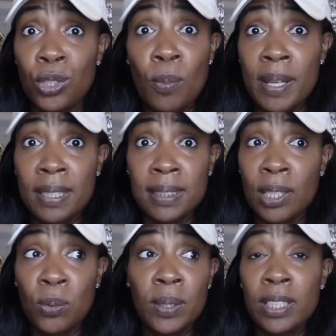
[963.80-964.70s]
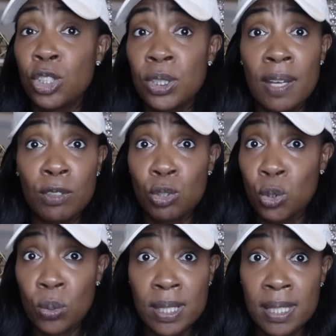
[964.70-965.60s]
Nobody has equity. She's having a
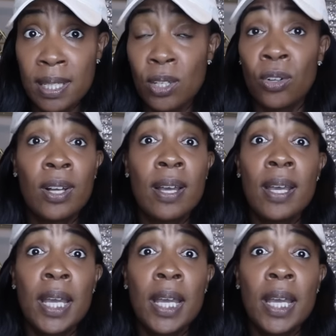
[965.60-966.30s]
short sale.